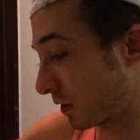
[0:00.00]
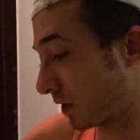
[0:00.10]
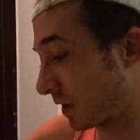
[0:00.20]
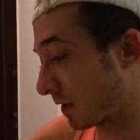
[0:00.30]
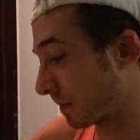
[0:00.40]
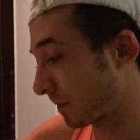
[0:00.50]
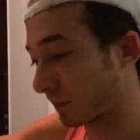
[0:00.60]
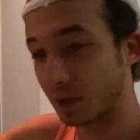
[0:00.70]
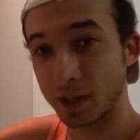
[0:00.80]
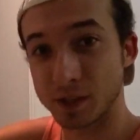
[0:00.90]
to,
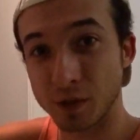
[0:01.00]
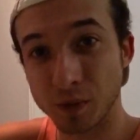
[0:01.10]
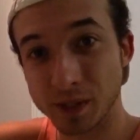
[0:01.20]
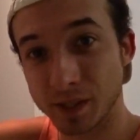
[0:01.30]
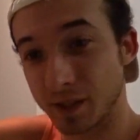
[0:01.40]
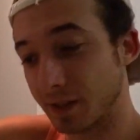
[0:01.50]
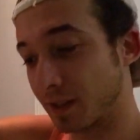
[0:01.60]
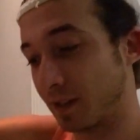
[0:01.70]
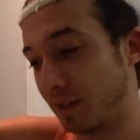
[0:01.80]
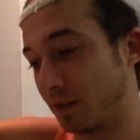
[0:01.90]
as always here in
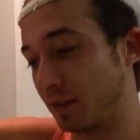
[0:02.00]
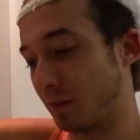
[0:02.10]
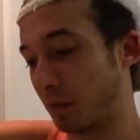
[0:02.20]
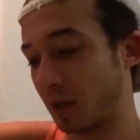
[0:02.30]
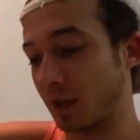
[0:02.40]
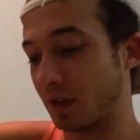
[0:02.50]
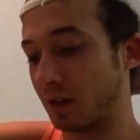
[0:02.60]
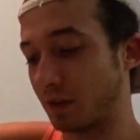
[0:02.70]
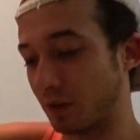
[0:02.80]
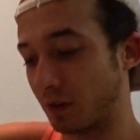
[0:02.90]
India, my
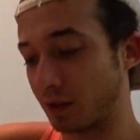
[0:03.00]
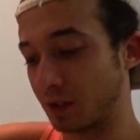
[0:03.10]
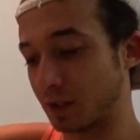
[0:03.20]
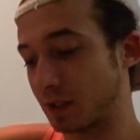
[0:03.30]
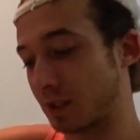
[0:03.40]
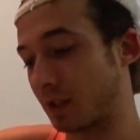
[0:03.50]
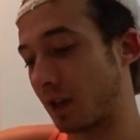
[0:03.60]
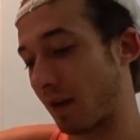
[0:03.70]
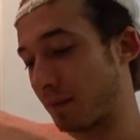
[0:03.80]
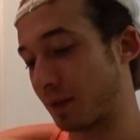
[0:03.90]
onions,
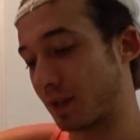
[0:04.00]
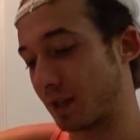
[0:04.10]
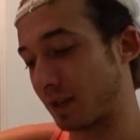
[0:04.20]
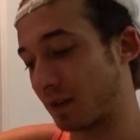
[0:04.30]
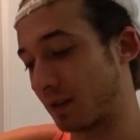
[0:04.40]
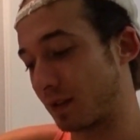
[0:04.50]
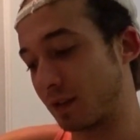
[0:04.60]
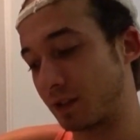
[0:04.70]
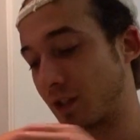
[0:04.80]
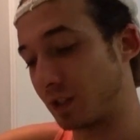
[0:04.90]
lemon and
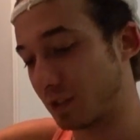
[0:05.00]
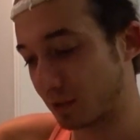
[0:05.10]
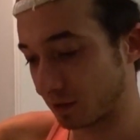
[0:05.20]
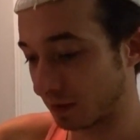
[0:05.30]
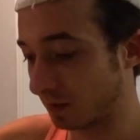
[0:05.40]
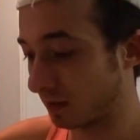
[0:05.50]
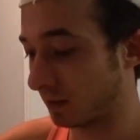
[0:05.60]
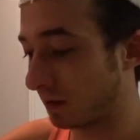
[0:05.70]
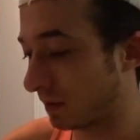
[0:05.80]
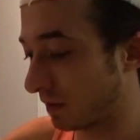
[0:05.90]
chilies.
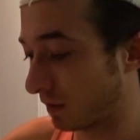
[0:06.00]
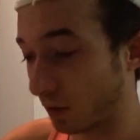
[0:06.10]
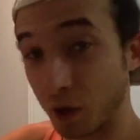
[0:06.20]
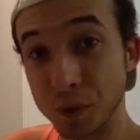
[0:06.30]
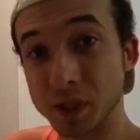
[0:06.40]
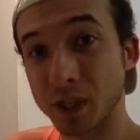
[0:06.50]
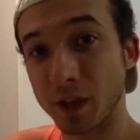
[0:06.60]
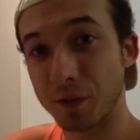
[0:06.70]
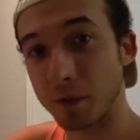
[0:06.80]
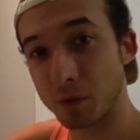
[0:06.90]
You always
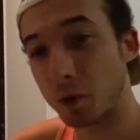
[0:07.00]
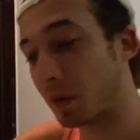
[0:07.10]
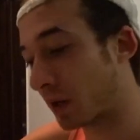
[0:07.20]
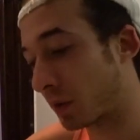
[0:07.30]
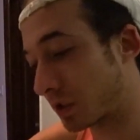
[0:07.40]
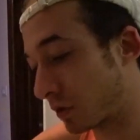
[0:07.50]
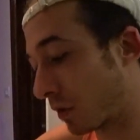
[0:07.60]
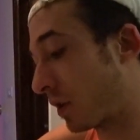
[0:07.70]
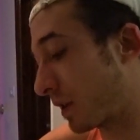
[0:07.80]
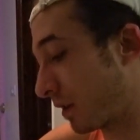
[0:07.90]
get them no matter what you
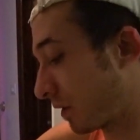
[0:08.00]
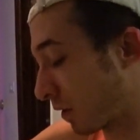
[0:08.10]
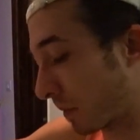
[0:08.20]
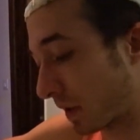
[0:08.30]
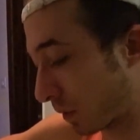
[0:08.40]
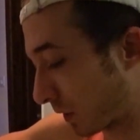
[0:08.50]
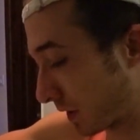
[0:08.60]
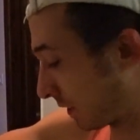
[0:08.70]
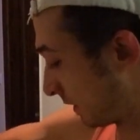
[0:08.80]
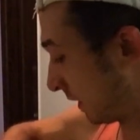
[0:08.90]
order and no matter
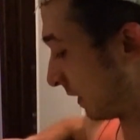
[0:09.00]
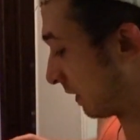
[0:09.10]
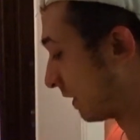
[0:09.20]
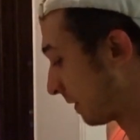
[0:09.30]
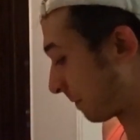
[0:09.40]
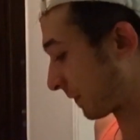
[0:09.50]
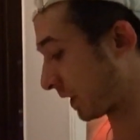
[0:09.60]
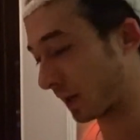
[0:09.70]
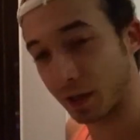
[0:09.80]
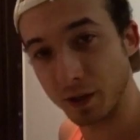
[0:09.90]
where.
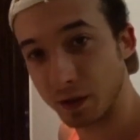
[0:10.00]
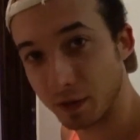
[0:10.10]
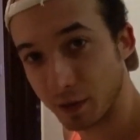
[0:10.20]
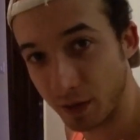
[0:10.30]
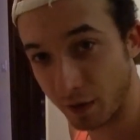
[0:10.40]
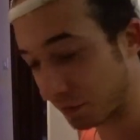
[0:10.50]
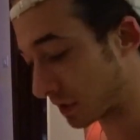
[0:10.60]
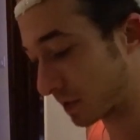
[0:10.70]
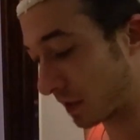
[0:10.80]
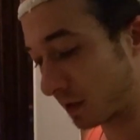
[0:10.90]
Like in every
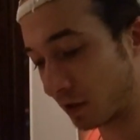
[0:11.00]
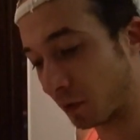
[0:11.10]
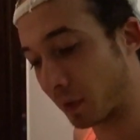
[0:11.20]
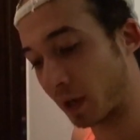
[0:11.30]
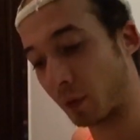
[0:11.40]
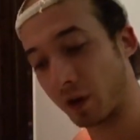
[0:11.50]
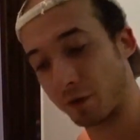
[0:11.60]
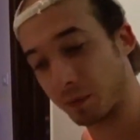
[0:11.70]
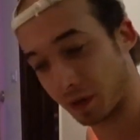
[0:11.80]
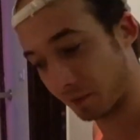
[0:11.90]
state, no matter where
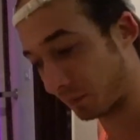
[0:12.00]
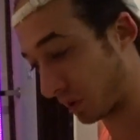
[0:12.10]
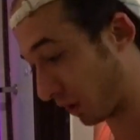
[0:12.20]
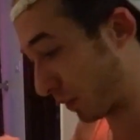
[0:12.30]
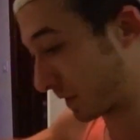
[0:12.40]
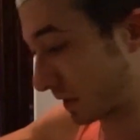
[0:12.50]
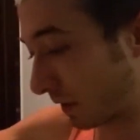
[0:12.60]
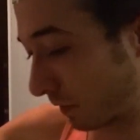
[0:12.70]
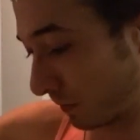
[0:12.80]
I've been, you always get